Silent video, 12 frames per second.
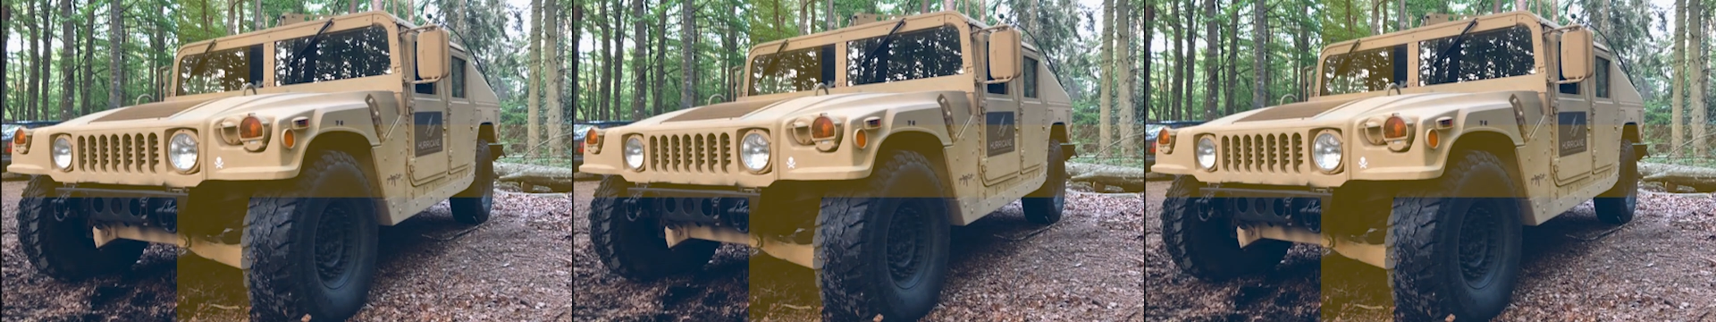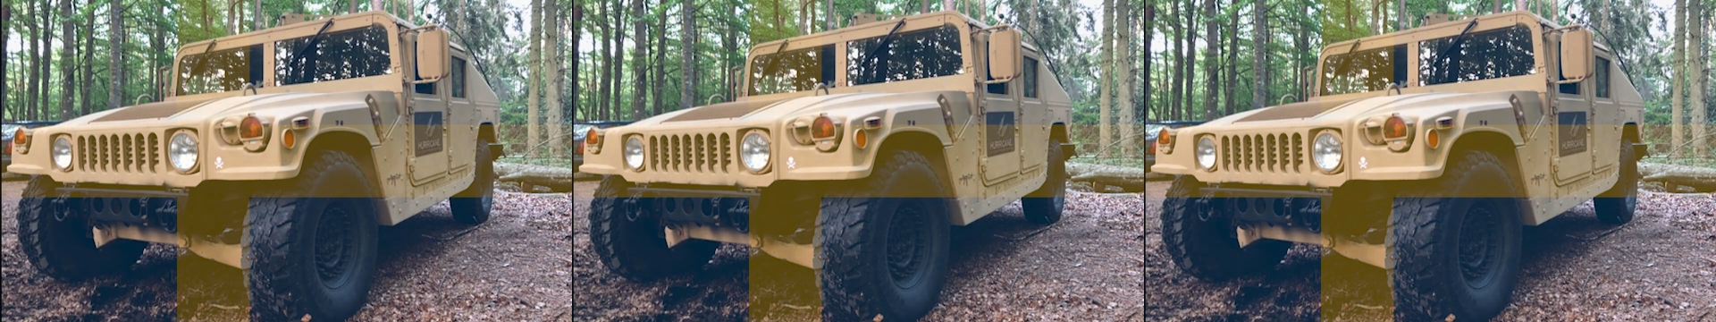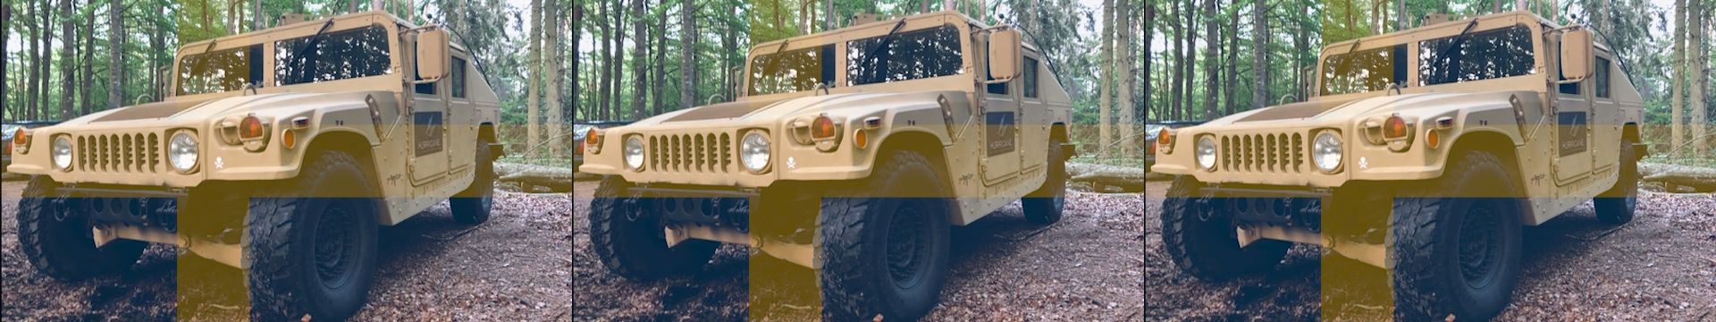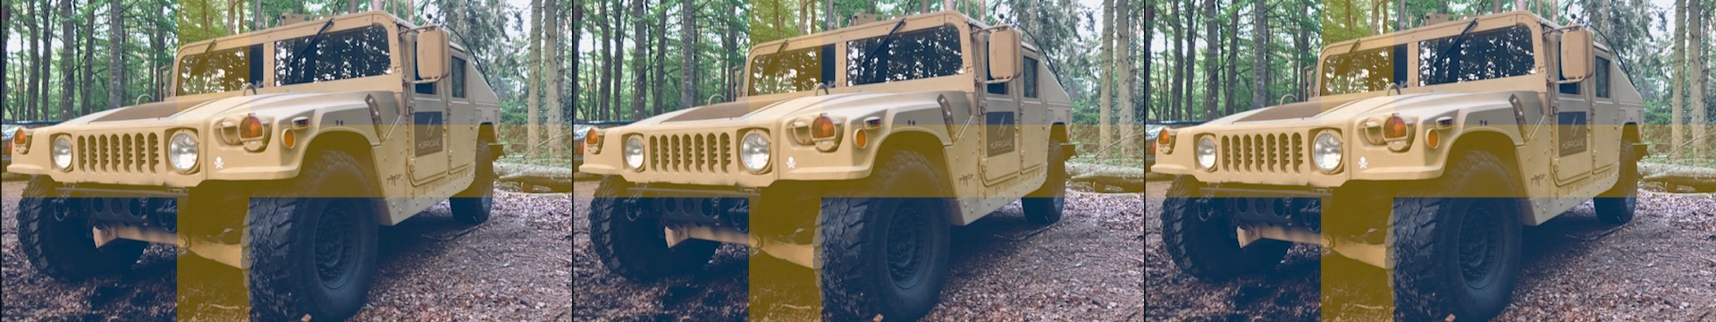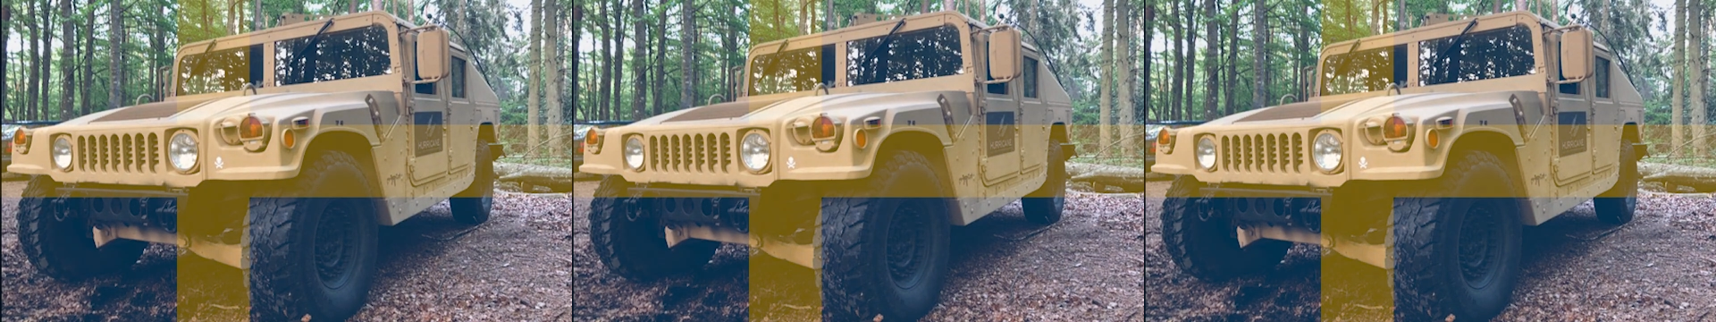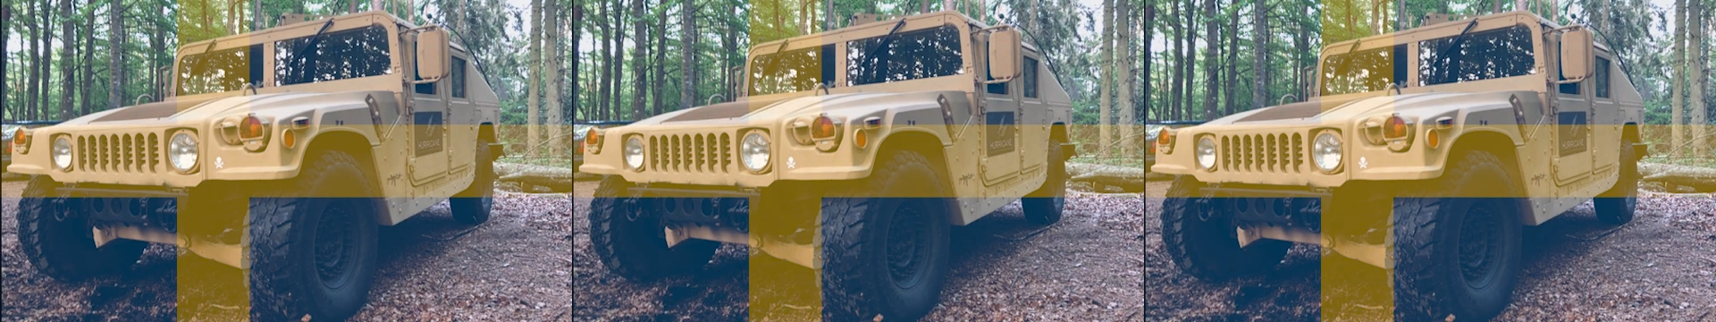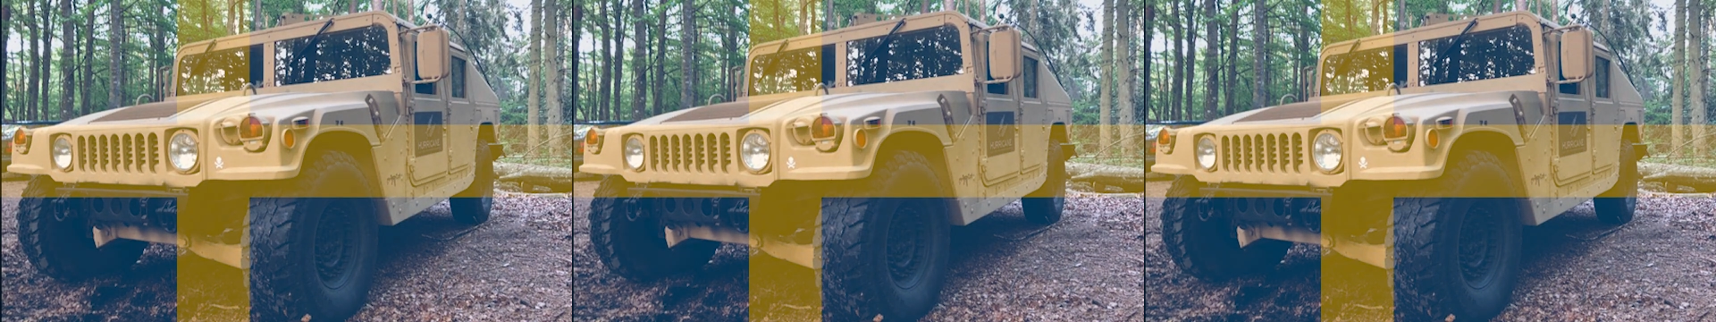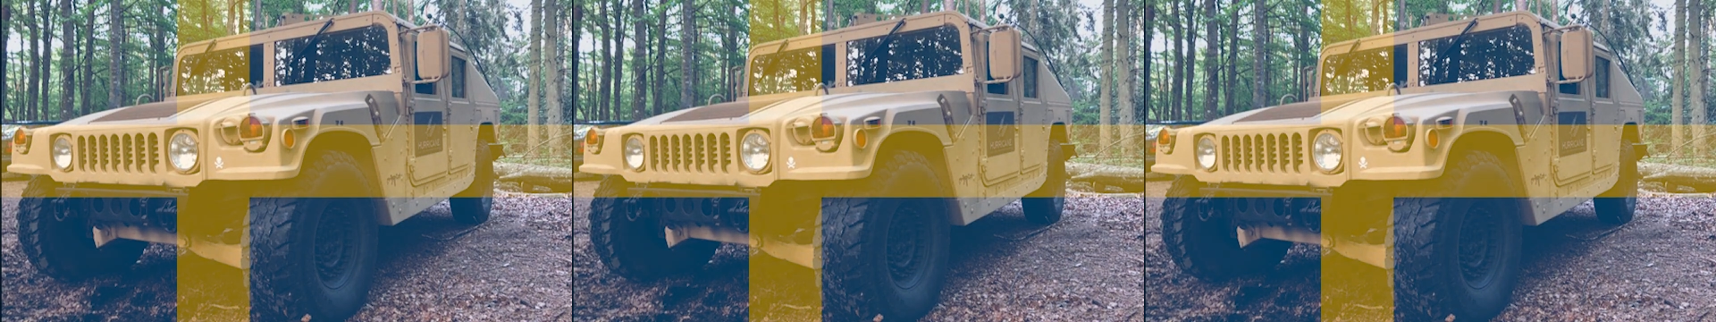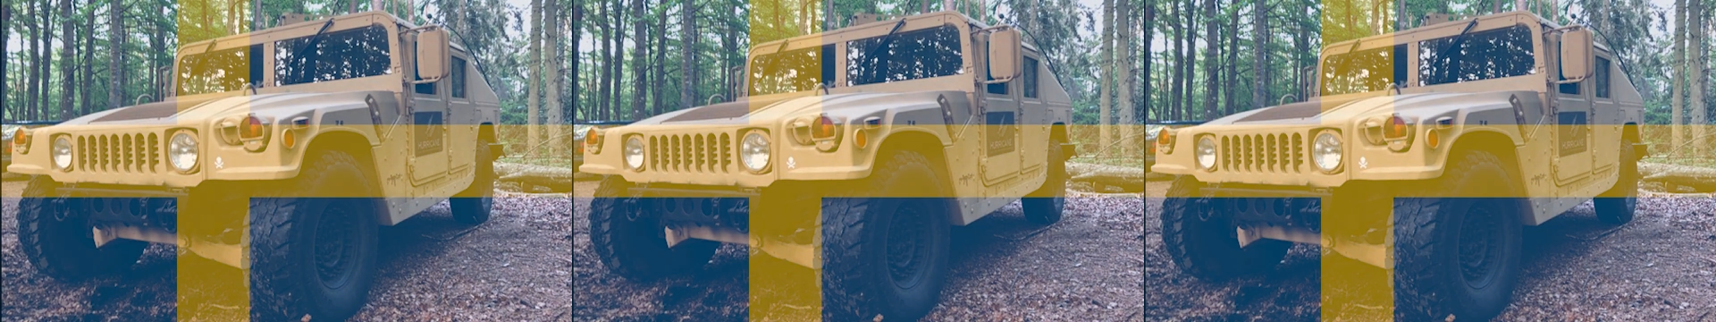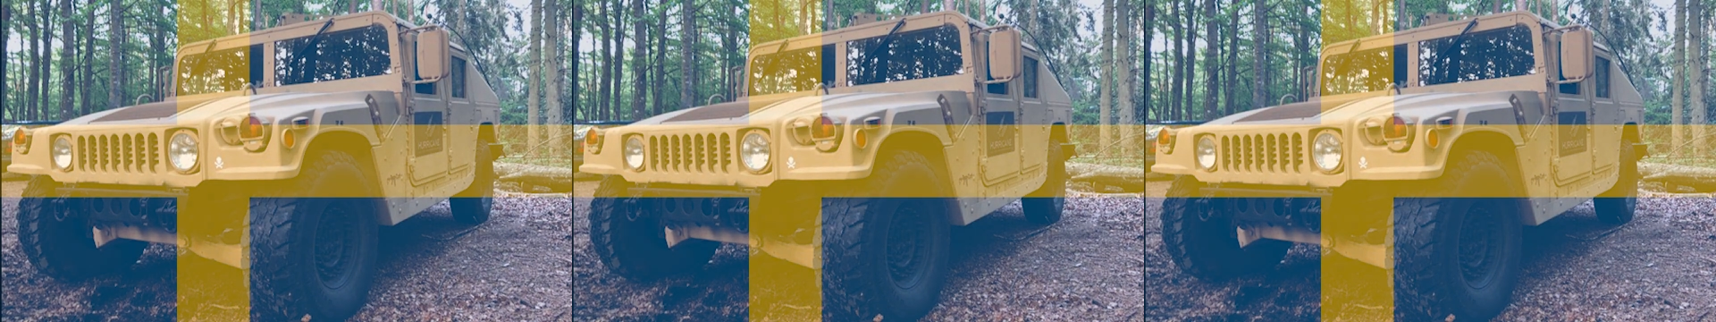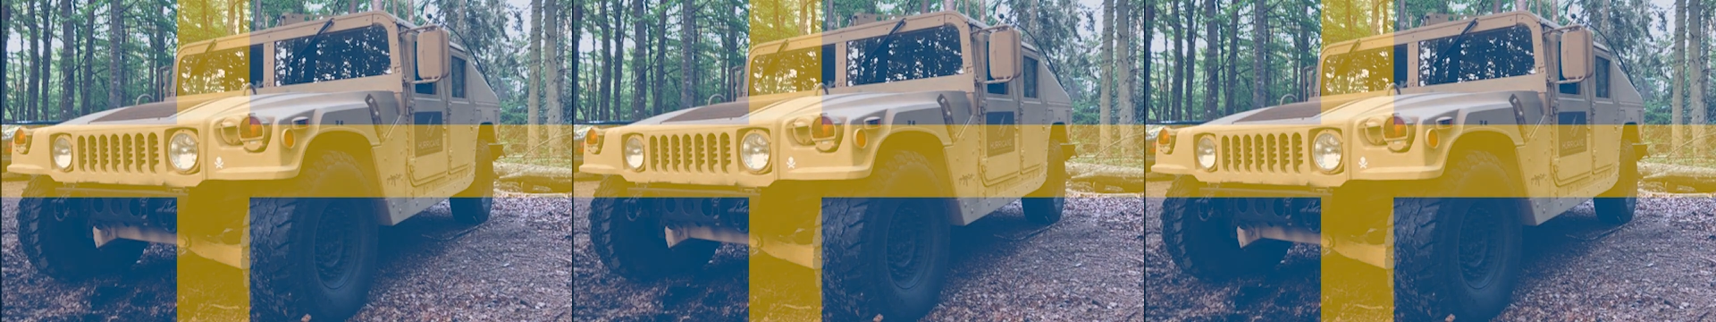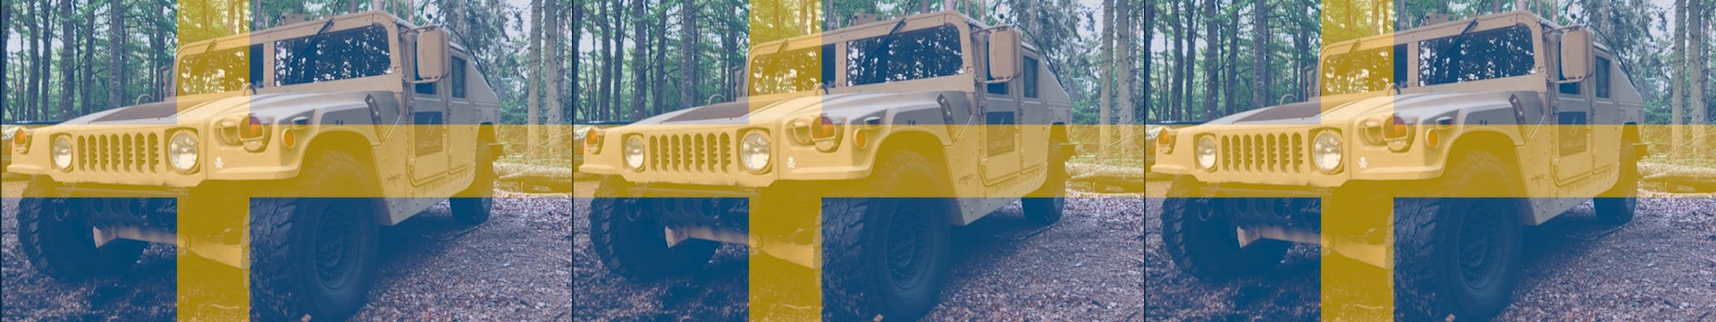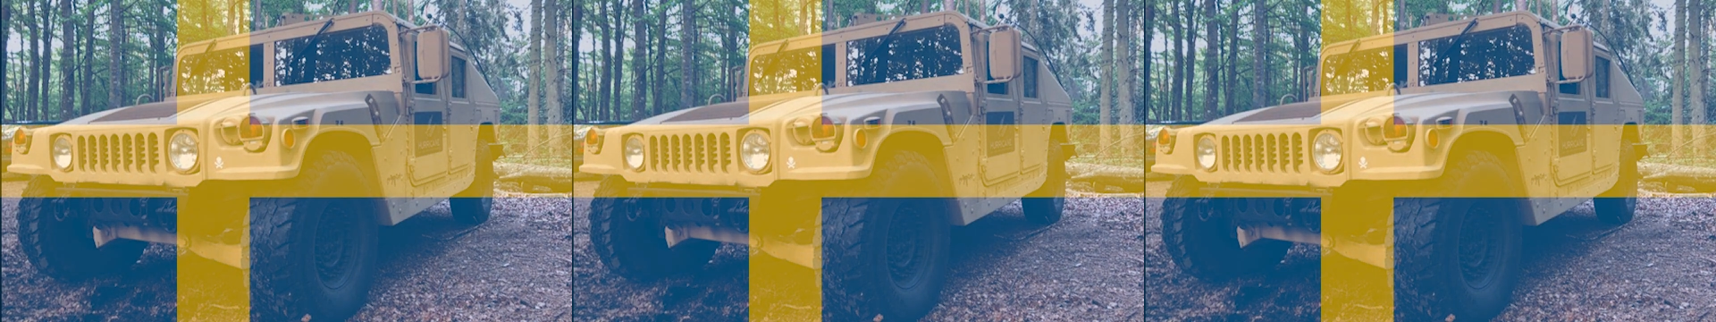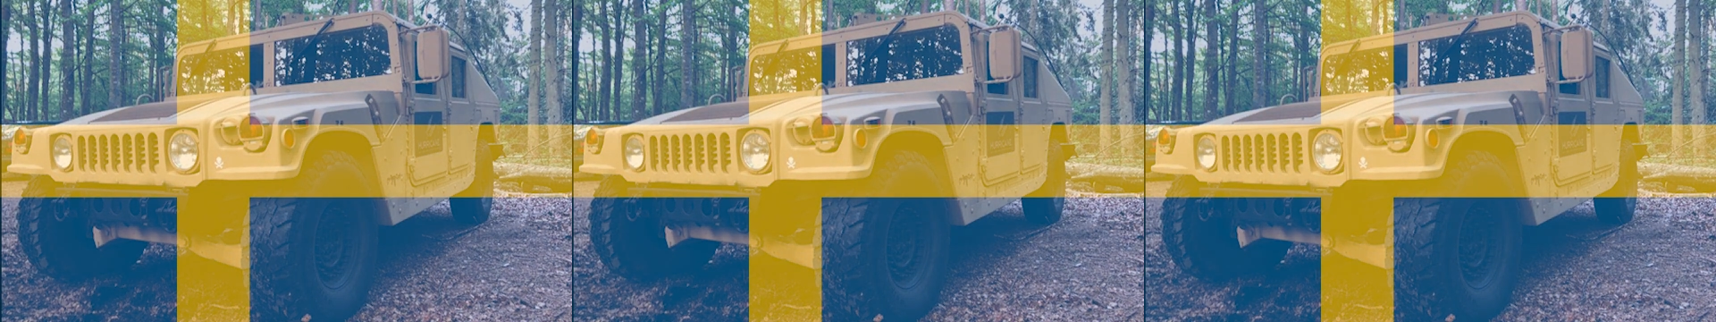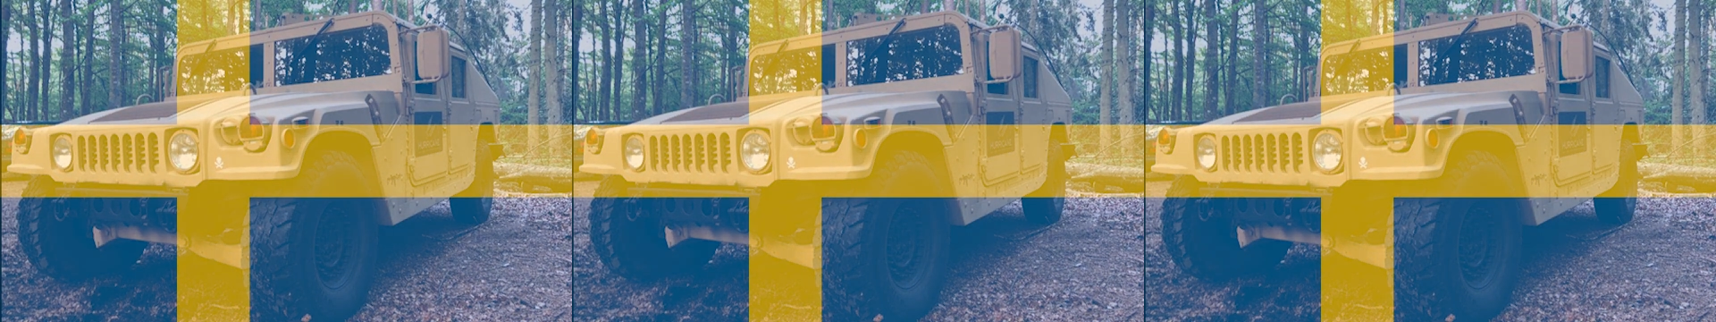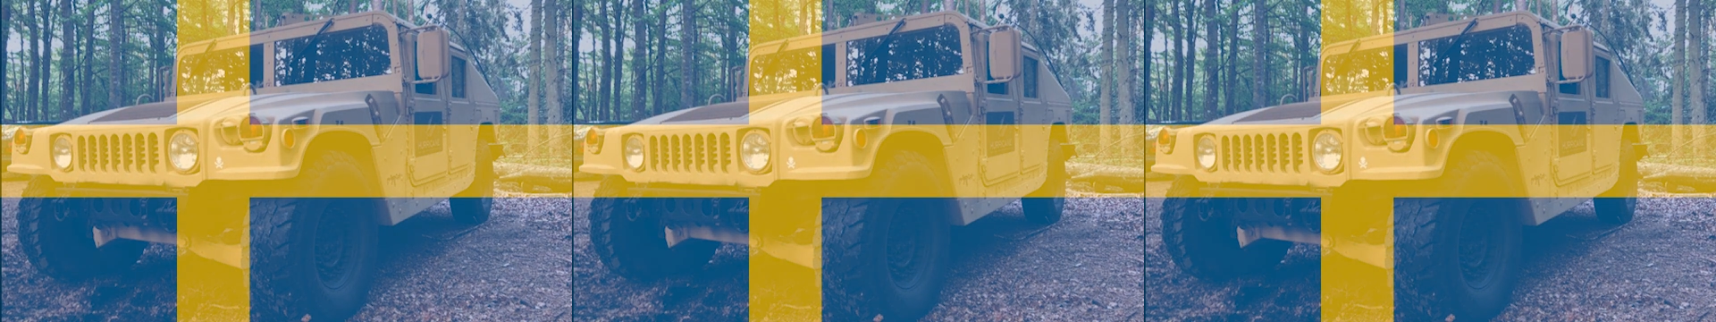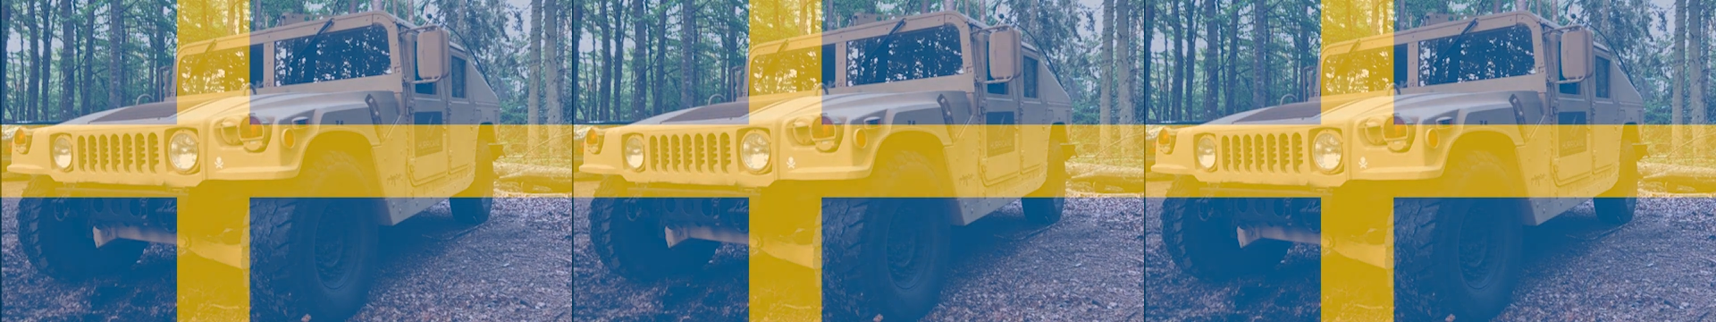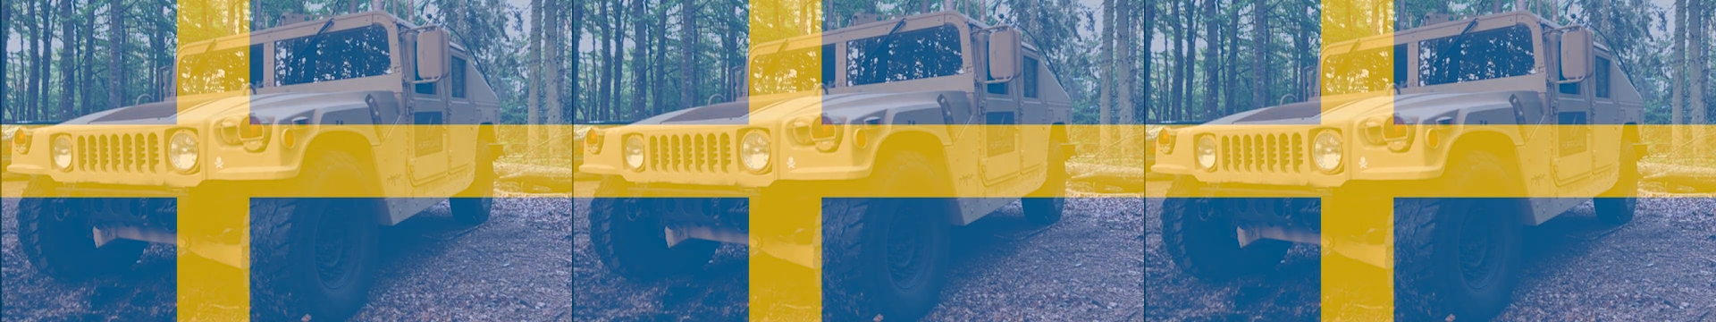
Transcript: No face is visible, so there are no lips to read.